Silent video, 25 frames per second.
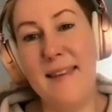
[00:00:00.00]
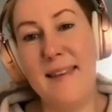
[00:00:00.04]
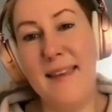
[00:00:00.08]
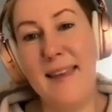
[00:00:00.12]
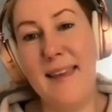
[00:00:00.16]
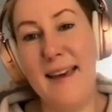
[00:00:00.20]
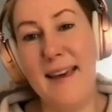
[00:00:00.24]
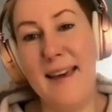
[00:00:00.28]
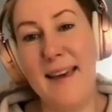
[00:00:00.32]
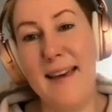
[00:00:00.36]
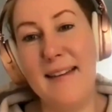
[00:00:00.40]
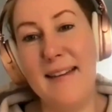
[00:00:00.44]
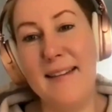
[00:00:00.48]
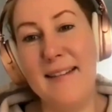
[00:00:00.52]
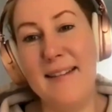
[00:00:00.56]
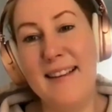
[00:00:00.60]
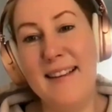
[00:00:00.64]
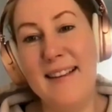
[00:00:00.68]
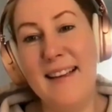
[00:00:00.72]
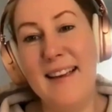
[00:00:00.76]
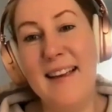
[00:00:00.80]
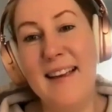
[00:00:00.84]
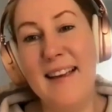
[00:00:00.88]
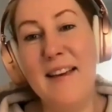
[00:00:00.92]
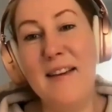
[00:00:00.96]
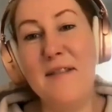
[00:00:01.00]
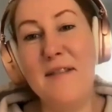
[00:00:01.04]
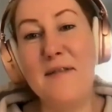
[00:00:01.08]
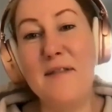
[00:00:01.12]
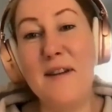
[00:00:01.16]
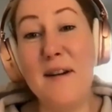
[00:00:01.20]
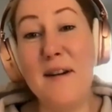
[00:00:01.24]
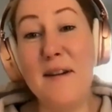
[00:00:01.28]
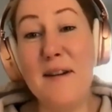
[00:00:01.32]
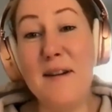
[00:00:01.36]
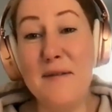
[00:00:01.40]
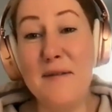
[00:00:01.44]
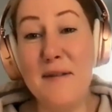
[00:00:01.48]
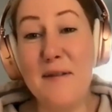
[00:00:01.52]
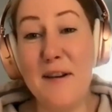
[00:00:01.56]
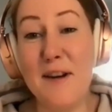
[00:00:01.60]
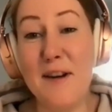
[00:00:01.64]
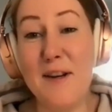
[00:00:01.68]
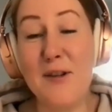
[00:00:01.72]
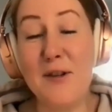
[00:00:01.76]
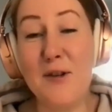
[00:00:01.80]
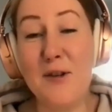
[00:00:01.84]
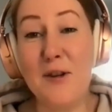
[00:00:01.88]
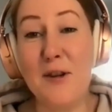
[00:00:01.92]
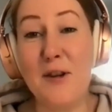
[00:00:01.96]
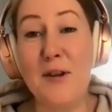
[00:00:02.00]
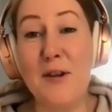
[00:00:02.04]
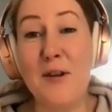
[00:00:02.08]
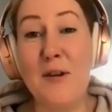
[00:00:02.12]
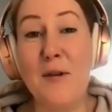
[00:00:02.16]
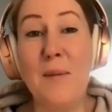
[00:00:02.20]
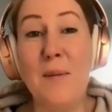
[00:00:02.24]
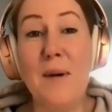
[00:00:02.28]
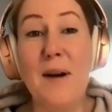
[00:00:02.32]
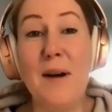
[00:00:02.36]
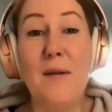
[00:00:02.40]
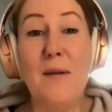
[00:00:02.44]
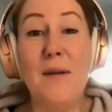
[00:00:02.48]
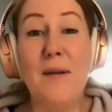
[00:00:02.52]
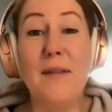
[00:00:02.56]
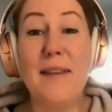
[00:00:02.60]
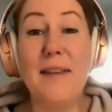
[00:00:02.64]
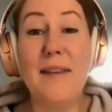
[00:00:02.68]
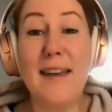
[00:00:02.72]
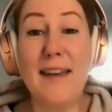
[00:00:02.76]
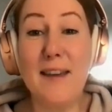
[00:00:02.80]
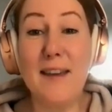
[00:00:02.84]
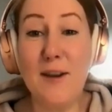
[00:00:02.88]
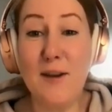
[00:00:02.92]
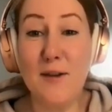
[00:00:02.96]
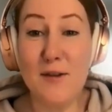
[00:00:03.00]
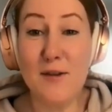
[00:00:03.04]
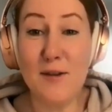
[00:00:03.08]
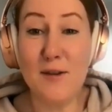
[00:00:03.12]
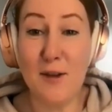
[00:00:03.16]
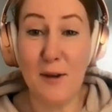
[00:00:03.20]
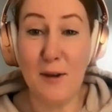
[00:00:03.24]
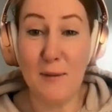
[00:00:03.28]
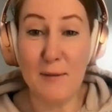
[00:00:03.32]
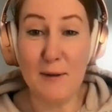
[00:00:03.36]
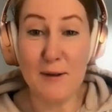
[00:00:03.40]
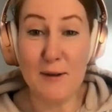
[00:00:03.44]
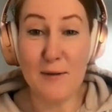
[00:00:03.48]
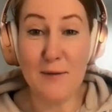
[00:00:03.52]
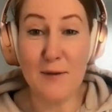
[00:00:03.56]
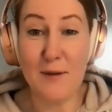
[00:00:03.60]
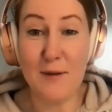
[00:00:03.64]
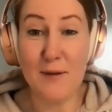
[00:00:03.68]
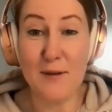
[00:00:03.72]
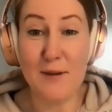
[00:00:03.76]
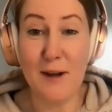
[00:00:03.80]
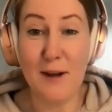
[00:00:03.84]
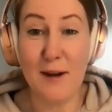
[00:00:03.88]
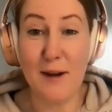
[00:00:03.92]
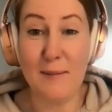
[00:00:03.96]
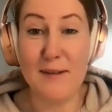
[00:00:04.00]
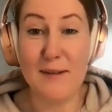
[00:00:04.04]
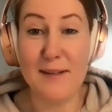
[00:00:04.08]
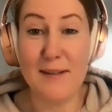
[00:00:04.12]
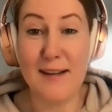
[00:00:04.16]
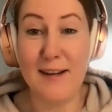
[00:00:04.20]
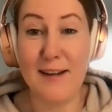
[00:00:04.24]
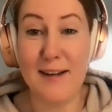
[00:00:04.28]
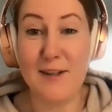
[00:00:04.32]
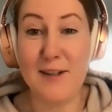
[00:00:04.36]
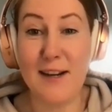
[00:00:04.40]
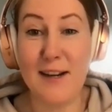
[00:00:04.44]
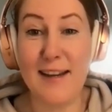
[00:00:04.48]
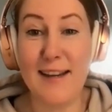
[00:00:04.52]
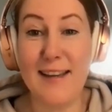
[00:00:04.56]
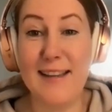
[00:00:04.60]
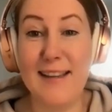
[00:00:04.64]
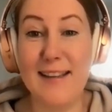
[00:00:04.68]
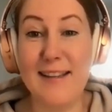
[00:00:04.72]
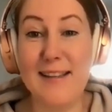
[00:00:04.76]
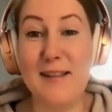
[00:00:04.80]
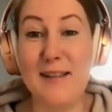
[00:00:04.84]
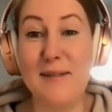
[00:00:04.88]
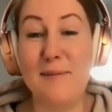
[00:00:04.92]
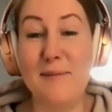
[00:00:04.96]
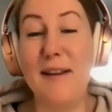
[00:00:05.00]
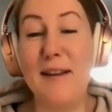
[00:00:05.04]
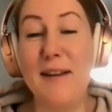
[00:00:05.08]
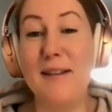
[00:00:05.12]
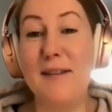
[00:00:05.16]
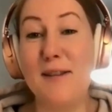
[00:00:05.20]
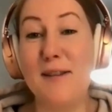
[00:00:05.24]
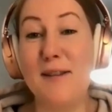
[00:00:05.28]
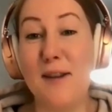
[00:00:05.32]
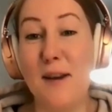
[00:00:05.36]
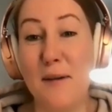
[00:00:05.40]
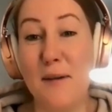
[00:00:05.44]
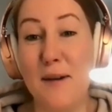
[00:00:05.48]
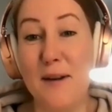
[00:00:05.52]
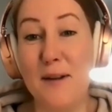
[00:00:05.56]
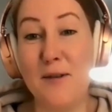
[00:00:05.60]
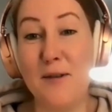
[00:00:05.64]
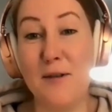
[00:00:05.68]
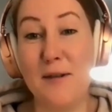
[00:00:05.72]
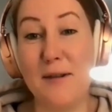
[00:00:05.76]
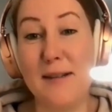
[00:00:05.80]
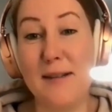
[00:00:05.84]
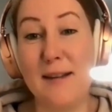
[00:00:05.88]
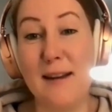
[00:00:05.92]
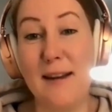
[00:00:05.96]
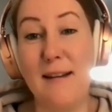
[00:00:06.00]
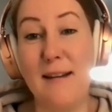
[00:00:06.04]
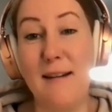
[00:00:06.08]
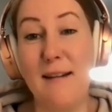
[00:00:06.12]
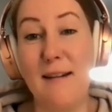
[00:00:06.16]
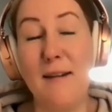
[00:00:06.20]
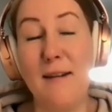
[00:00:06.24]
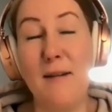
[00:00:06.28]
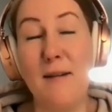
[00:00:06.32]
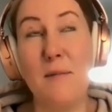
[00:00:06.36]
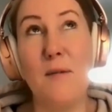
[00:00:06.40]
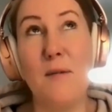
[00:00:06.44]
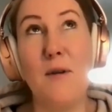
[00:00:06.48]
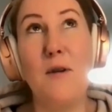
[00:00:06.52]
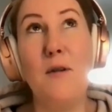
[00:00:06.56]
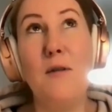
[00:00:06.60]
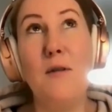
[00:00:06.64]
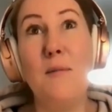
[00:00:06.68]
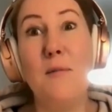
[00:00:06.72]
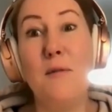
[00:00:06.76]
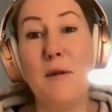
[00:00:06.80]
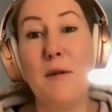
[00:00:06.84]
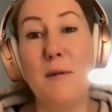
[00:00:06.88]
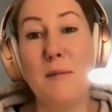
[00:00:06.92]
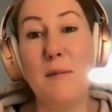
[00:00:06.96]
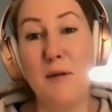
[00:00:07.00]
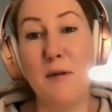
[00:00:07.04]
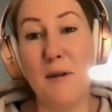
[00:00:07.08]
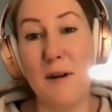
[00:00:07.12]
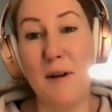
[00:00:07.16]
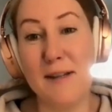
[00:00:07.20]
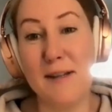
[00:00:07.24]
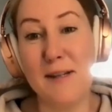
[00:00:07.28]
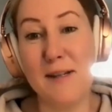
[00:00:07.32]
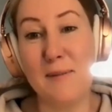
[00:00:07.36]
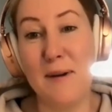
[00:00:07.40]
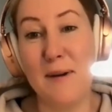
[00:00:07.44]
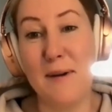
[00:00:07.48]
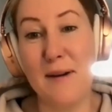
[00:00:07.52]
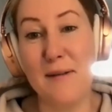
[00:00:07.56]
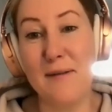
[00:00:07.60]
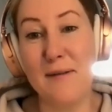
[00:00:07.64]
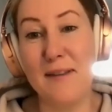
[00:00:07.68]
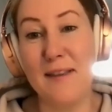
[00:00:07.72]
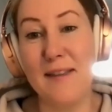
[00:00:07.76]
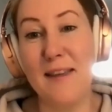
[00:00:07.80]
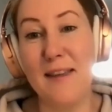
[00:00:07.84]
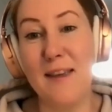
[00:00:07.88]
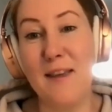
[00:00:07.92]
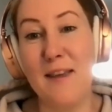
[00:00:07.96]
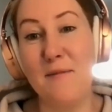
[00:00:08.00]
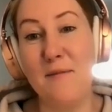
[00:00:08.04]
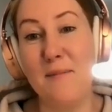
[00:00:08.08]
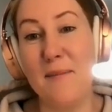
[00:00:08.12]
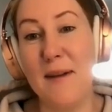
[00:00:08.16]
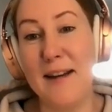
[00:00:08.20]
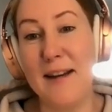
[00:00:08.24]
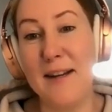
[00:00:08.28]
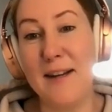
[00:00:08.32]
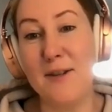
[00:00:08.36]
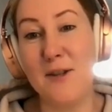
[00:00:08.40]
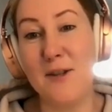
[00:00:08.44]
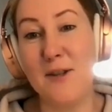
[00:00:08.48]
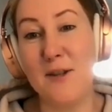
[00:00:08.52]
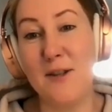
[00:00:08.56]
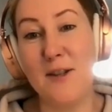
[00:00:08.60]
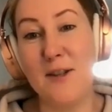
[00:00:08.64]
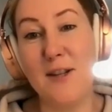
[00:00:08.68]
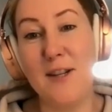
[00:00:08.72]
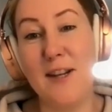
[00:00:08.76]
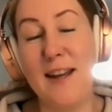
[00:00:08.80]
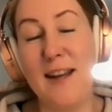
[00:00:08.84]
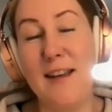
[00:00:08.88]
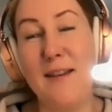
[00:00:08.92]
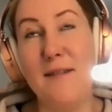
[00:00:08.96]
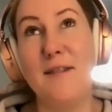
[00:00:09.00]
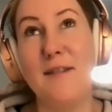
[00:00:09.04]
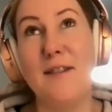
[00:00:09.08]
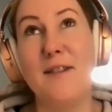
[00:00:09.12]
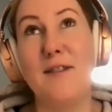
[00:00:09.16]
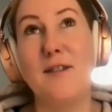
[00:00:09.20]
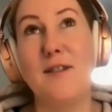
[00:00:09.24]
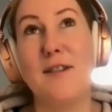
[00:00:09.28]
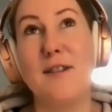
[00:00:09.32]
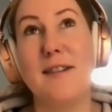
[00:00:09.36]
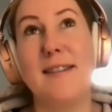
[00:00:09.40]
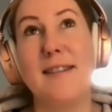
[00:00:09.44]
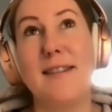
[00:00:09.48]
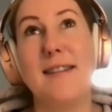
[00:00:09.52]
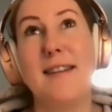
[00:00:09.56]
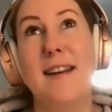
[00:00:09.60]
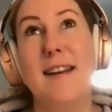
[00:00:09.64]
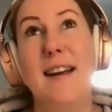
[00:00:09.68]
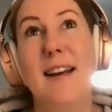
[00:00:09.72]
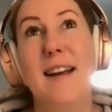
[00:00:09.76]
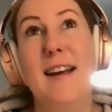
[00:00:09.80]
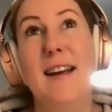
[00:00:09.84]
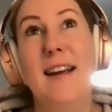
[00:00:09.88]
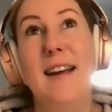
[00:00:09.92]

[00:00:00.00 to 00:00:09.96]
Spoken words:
yeah. Very, very true. Well, thank you so much for your time today, Jacqui. This has been so interesting. I am uber impressed by everything that you've managed to achieve, and just